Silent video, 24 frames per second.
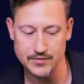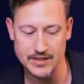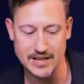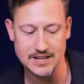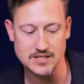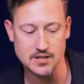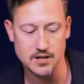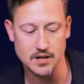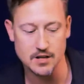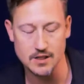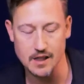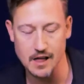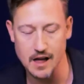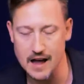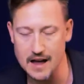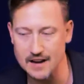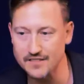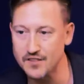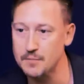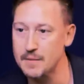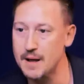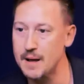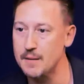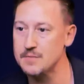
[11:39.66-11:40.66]
Things online
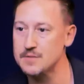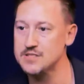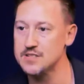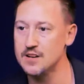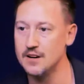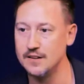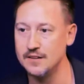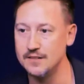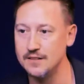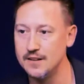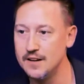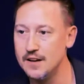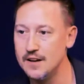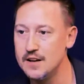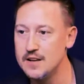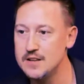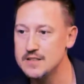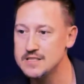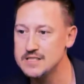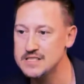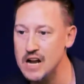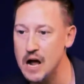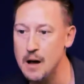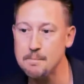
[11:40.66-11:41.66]
from Amazon.
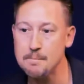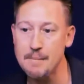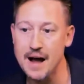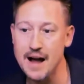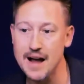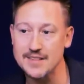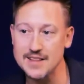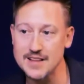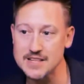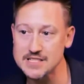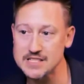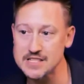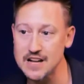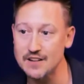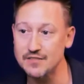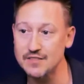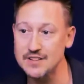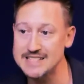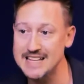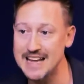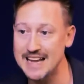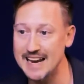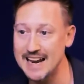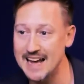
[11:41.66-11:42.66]
Stop buying that stuff
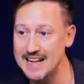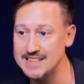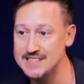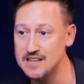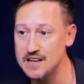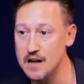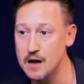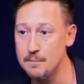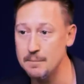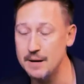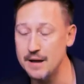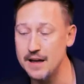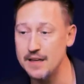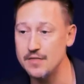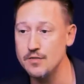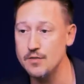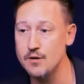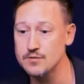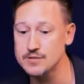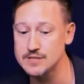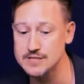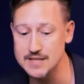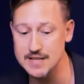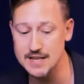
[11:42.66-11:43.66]
because that adds up. And
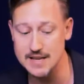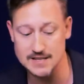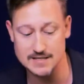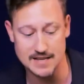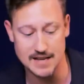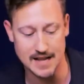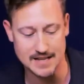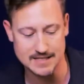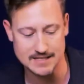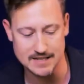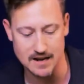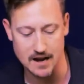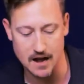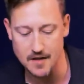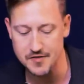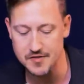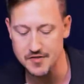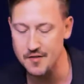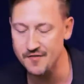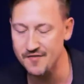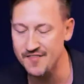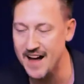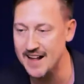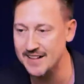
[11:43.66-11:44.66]
those things, it's
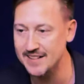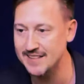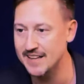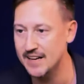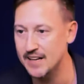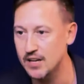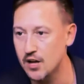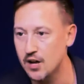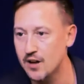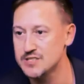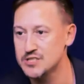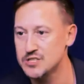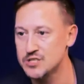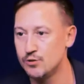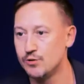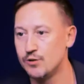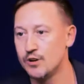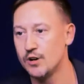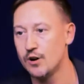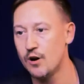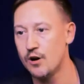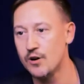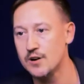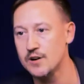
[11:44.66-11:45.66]
not the fact that it costs
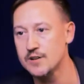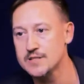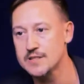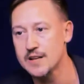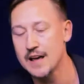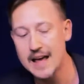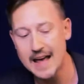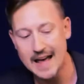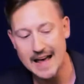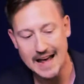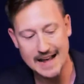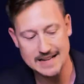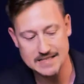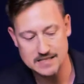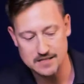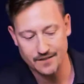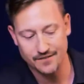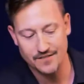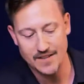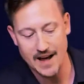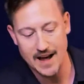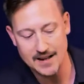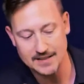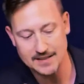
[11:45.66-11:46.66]
$200. It's the
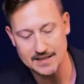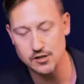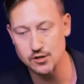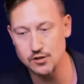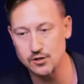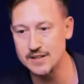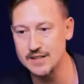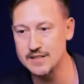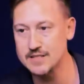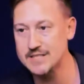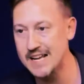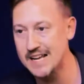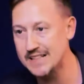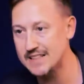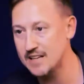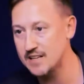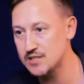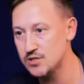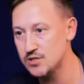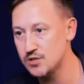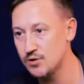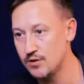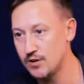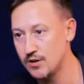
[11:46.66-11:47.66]
fact that you didn't take
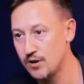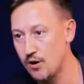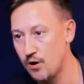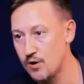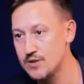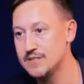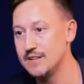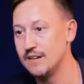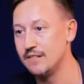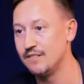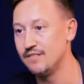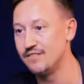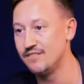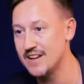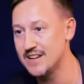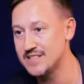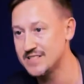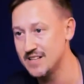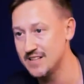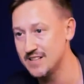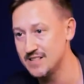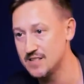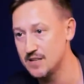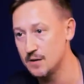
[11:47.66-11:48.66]
that $200 and
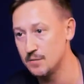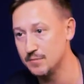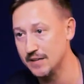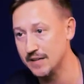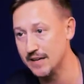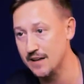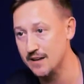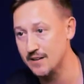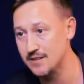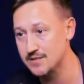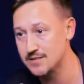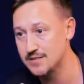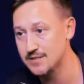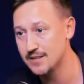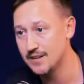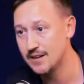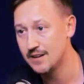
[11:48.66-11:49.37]
invest it in something else.